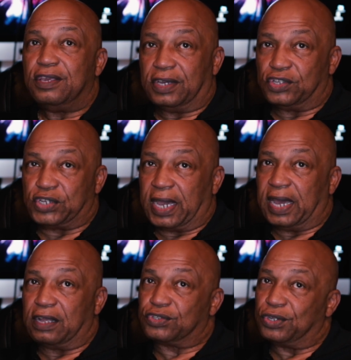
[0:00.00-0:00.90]
you can check
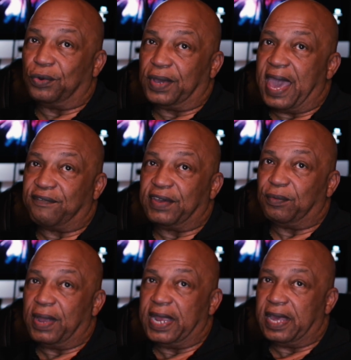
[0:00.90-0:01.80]
out Soul Cafe
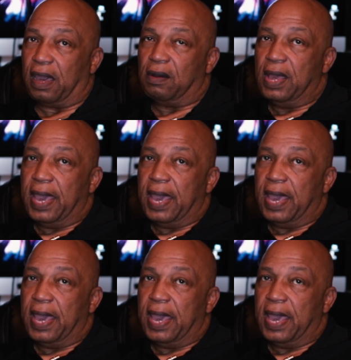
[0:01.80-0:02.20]
Radio.